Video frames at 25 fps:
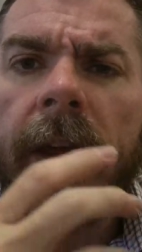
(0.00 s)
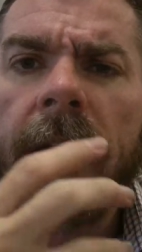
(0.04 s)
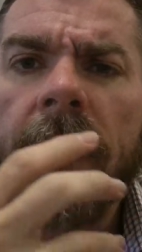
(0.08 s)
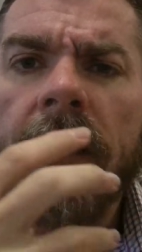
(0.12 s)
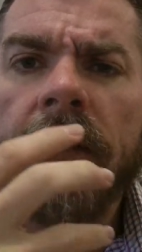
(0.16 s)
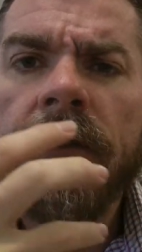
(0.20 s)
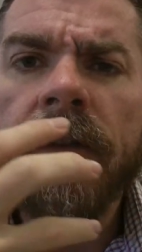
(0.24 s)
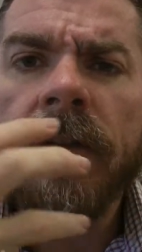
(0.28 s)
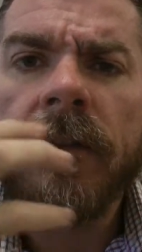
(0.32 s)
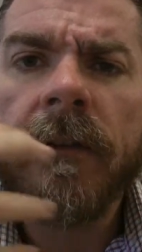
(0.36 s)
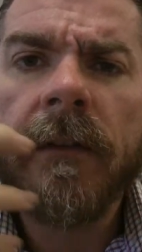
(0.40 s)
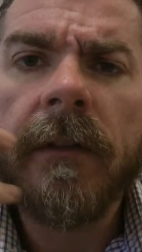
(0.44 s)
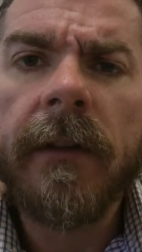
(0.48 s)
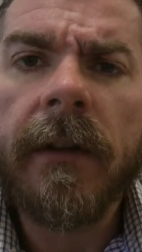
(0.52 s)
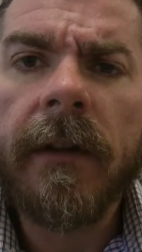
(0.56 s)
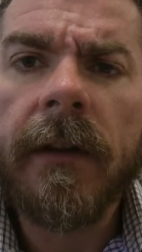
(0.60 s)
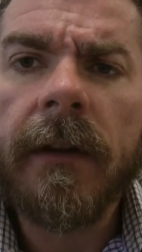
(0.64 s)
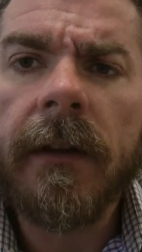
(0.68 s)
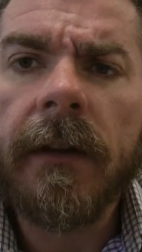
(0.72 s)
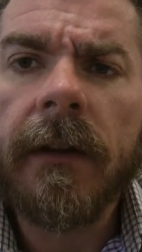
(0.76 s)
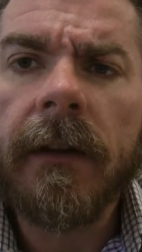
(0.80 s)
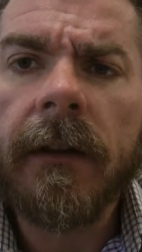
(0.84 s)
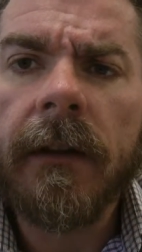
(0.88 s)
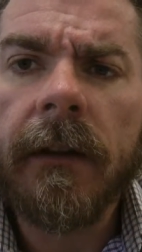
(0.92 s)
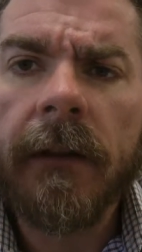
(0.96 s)
if
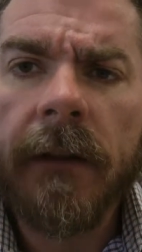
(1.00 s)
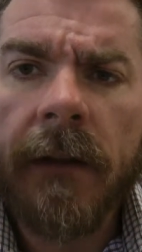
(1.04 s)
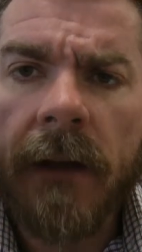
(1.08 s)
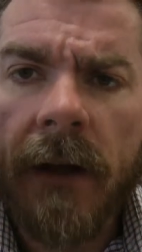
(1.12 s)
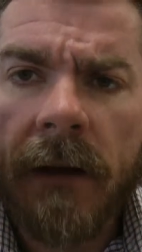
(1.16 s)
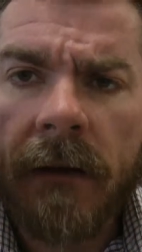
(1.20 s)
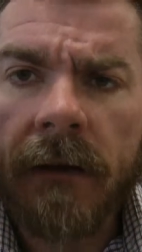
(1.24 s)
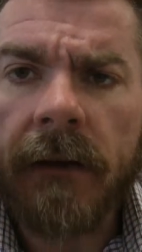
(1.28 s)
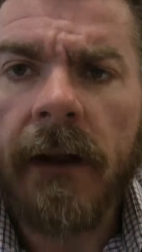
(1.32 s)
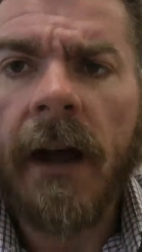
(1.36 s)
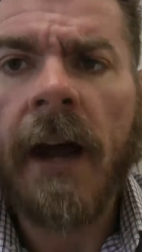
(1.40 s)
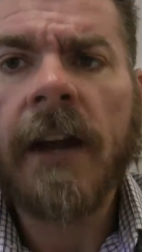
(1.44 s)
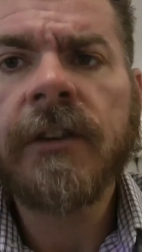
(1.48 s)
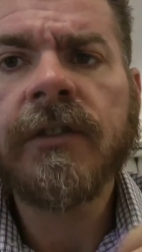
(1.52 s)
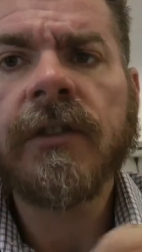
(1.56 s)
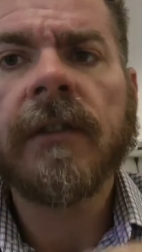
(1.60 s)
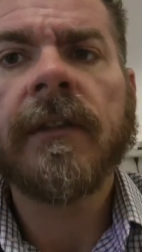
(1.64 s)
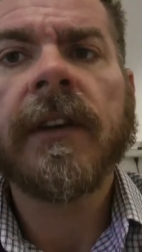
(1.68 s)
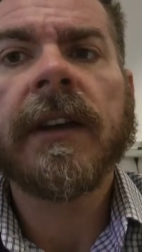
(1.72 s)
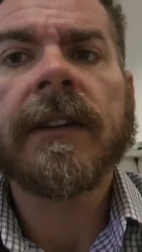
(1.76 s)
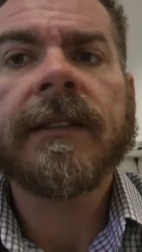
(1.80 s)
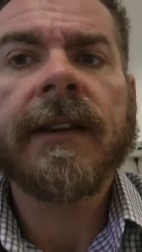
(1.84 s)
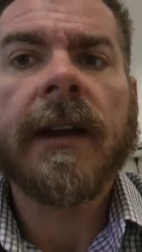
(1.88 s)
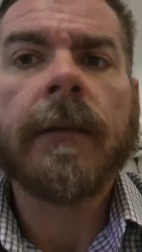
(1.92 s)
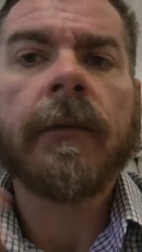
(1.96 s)
the
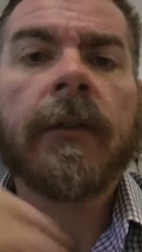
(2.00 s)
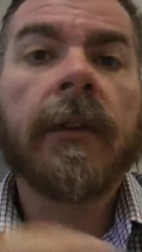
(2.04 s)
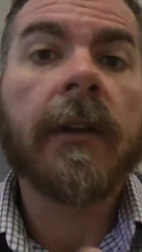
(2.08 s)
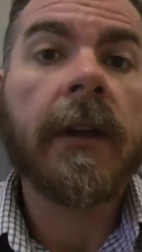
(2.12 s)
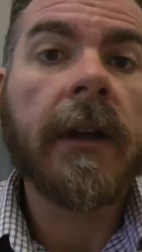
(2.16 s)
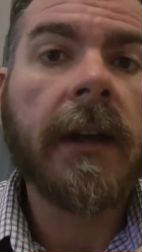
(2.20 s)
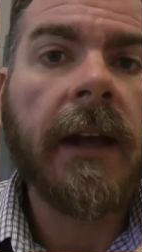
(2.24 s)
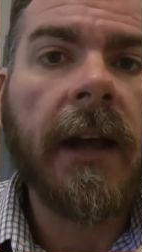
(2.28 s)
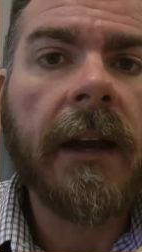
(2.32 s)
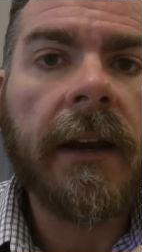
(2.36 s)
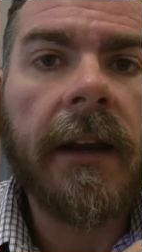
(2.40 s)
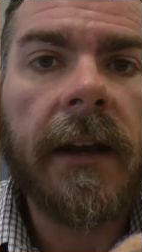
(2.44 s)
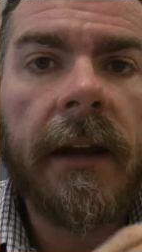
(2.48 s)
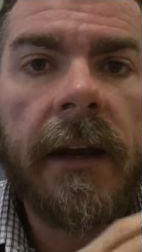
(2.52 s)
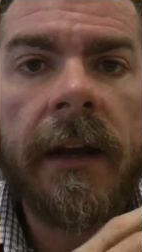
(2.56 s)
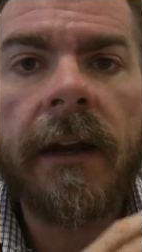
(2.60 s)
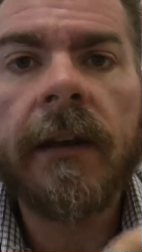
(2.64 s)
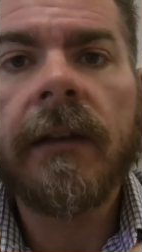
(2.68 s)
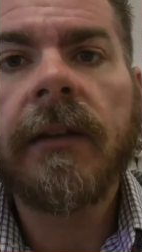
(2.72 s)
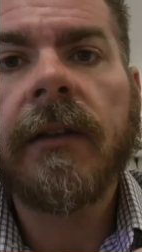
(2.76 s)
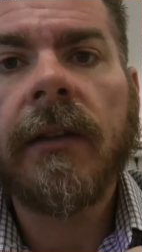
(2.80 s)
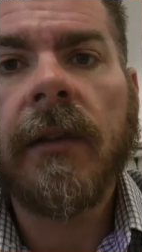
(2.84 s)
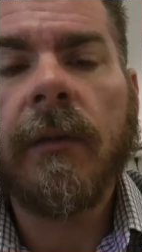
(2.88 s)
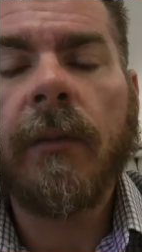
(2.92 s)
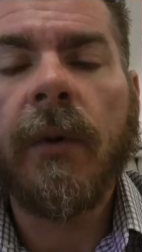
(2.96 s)
HIV is able to get
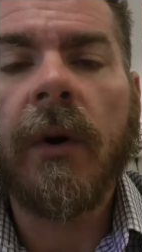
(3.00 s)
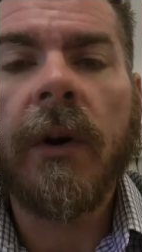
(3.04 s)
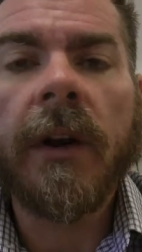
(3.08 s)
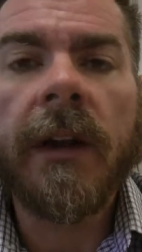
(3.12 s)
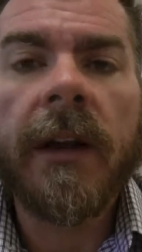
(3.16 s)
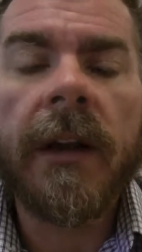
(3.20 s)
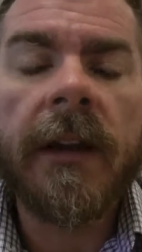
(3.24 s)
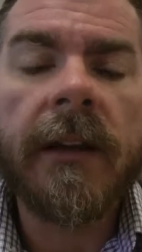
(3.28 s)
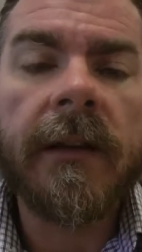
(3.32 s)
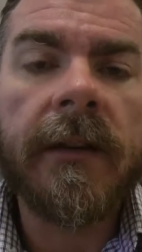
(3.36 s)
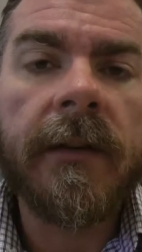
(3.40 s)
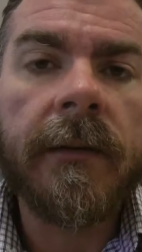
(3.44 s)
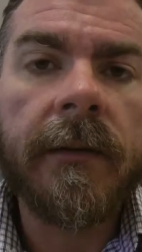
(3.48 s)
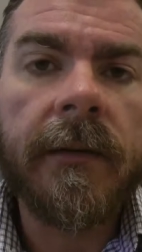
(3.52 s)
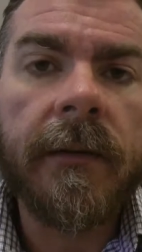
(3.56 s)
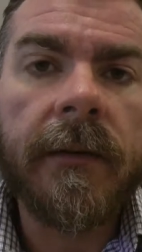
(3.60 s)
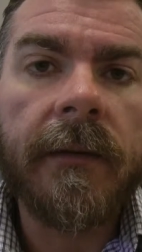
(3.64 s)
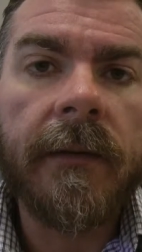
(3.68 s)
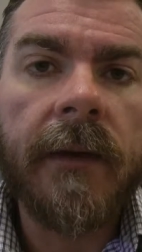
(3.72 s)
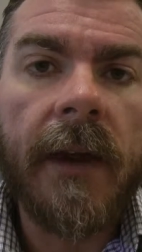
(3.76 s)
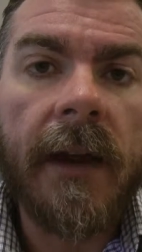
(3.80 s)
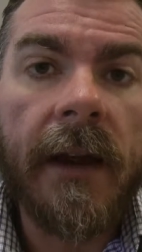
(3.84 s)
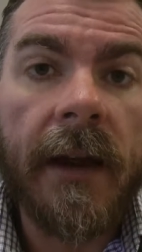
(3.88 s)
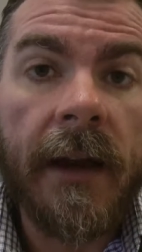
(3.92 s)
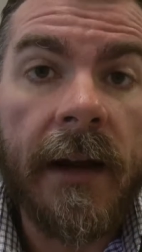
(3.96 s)
into the body and to
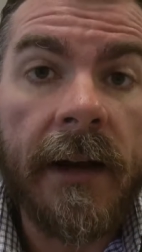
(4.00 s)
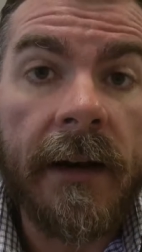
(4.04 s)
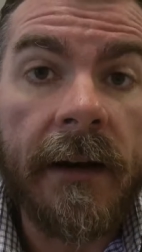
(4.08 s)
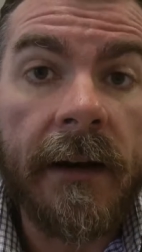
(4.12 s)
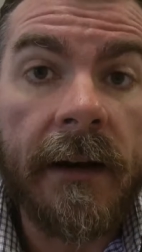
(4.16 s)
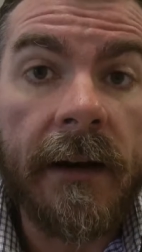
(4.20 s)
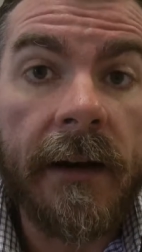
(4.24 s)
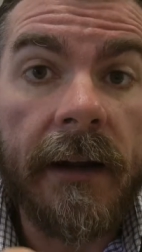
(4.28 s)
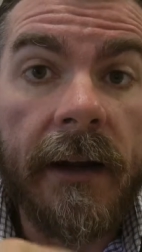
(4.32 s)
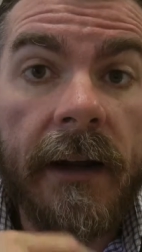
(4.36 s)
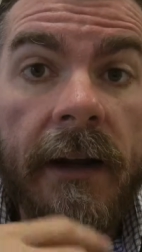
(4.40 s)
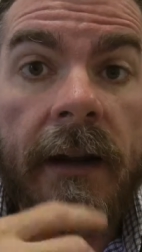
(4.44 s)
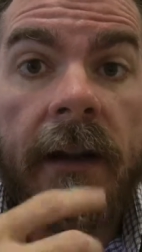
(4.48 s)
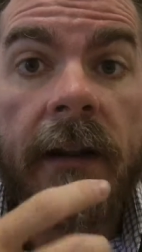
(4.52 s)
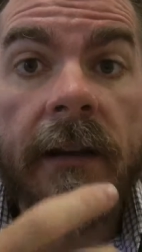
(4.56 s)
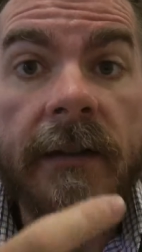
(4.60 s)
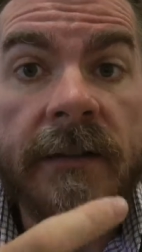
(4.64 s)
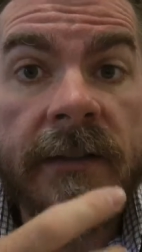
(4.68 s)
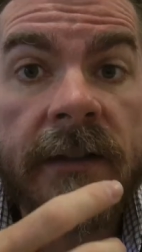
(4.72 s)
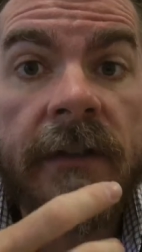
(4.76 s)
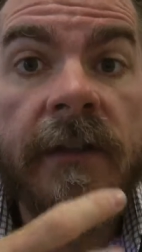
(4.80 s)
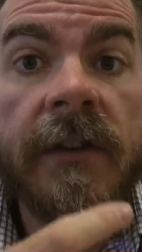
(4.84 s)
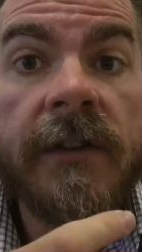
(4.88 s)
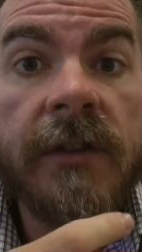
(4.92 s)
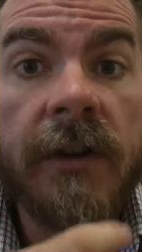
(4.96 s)
and in a
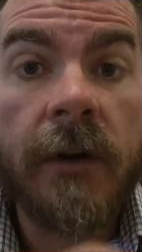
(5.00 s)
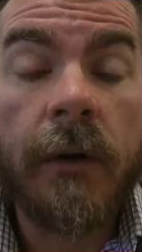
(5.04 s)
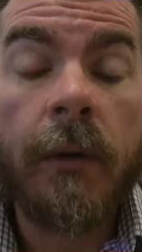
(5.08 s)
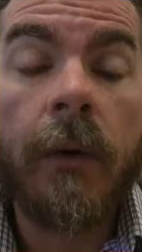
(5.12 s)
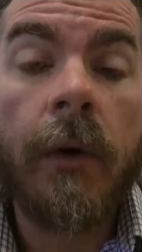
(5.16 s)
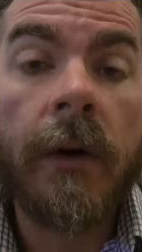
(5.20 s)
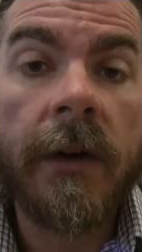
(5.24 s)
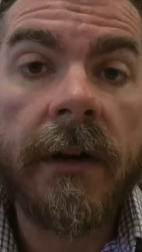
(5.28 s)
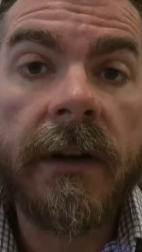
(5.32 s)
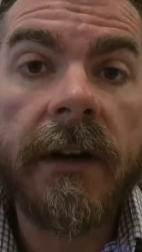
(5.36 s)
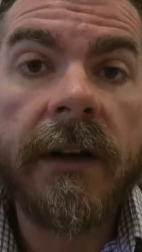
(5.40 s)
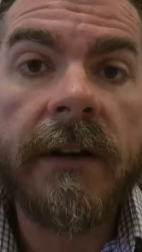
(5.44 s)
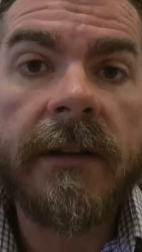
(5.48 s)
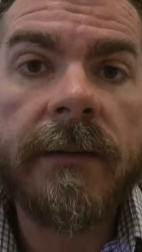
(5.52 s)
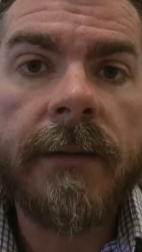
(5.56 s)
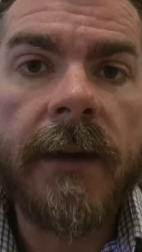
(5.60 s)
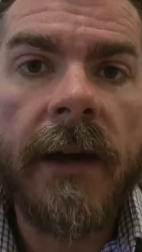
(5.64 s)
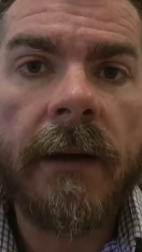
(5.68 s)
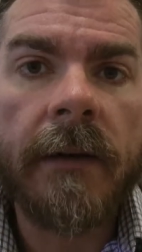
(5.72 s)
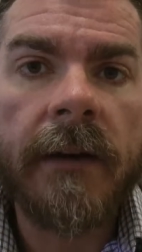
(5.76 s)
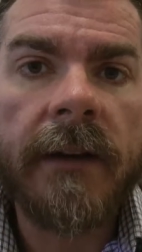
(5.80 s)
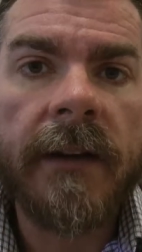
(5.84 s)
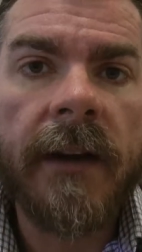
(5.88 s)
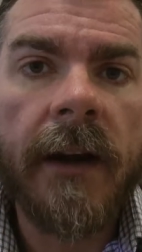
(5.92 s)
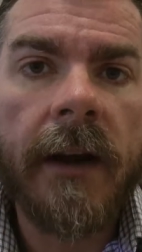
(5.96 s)
sufficient quantity to be
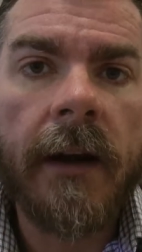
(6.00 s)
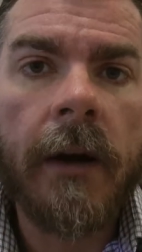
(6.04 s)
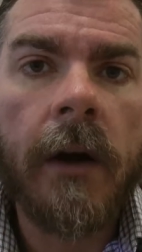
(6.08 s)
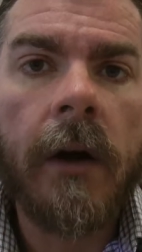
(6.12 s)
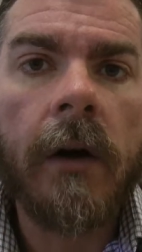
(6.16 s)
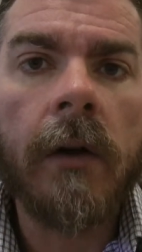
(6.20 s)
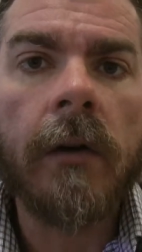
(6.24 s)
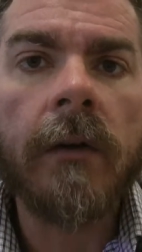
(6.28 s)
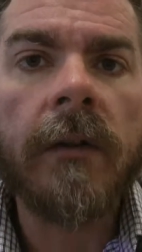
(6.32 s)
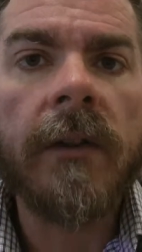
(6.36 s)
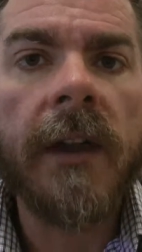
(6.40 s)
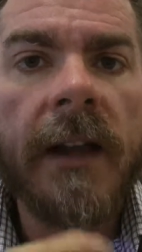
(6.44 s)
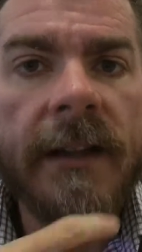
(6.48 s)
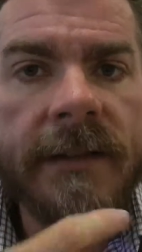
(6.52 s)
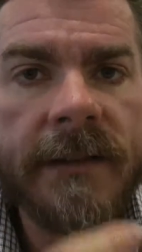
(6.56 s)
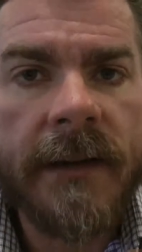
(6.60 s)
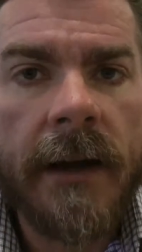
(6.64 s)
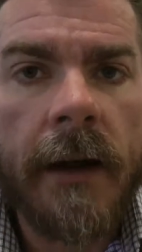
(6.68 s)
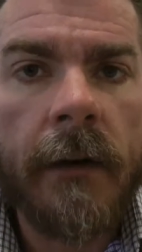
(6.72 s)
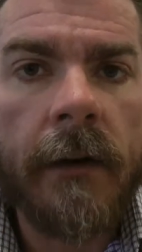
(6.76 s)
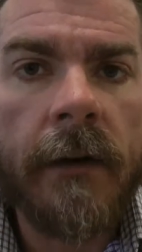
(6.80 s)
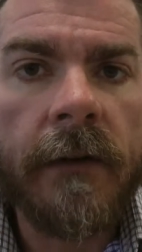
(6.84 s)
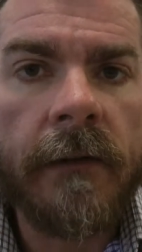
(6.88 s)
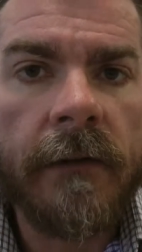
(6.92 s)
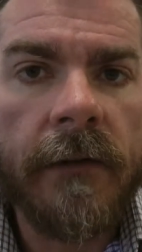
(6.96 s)
able to take hold, that's
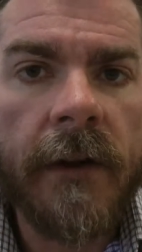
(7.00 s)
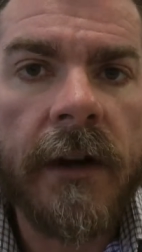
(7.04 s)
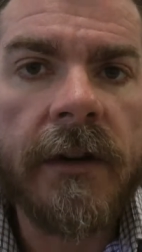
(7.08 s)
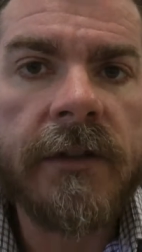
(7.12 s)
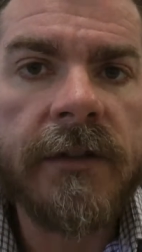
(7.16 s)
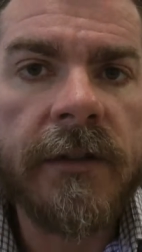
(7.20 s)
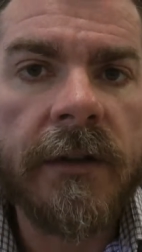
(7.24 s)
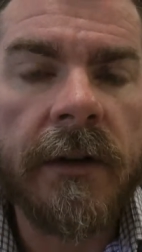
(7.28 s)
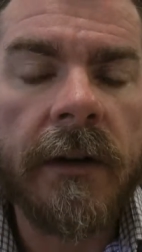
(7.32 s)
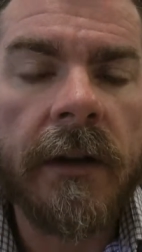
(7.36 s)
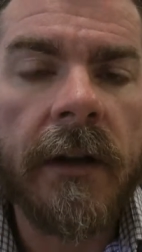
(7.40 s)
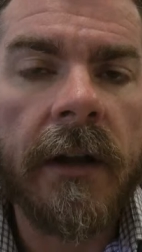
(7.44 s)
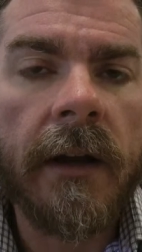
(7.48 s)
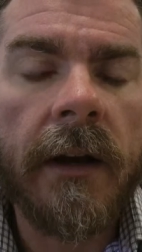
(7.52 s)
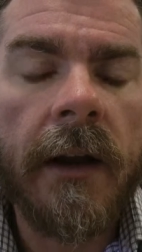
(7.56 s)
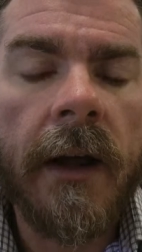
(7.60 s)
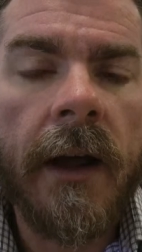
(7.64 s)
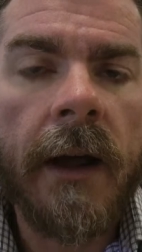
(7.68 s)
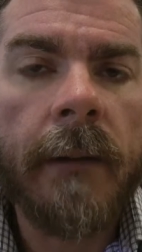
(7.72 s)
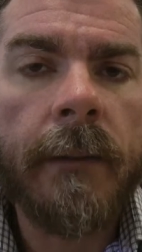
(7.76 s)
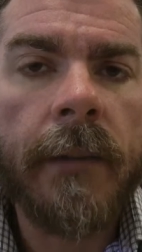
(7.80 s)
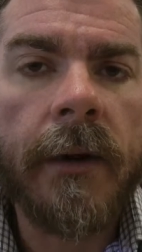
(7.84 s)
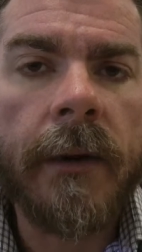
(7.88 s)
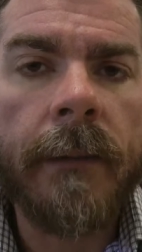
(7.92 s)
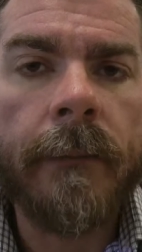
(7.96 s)
how infection can
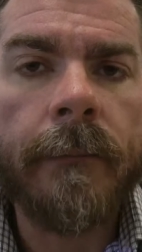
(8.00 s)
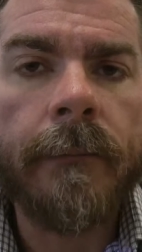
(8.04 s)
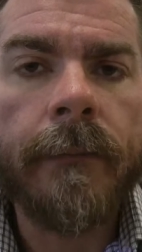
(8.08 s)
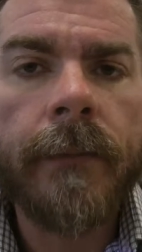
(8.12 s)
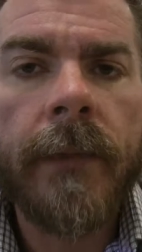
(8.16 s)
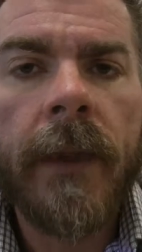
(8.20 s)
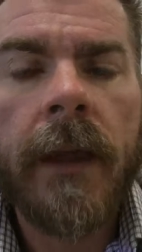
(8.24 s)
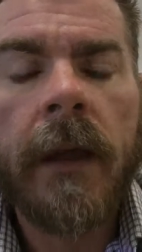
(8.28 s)
happen.